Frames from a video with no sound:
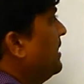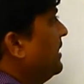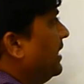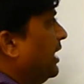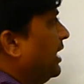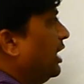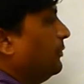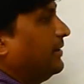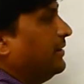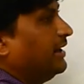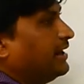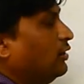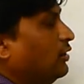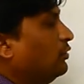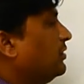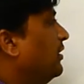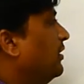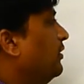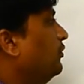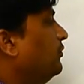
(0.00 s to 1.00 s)
Eliminate
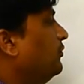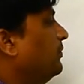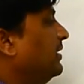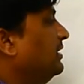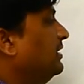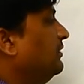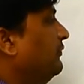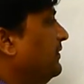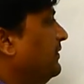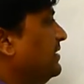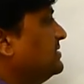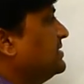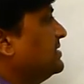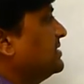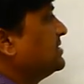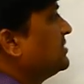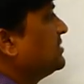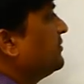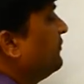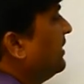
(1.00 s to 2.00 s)
out by the
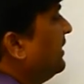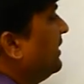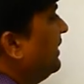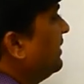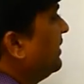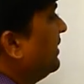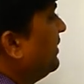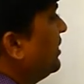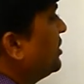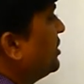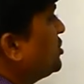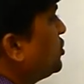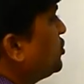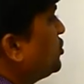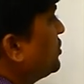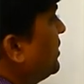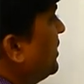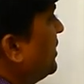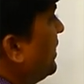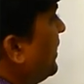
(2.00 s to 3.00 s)
feces. When it reaches
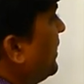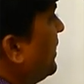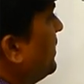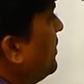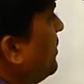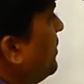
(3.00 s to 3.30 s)
to the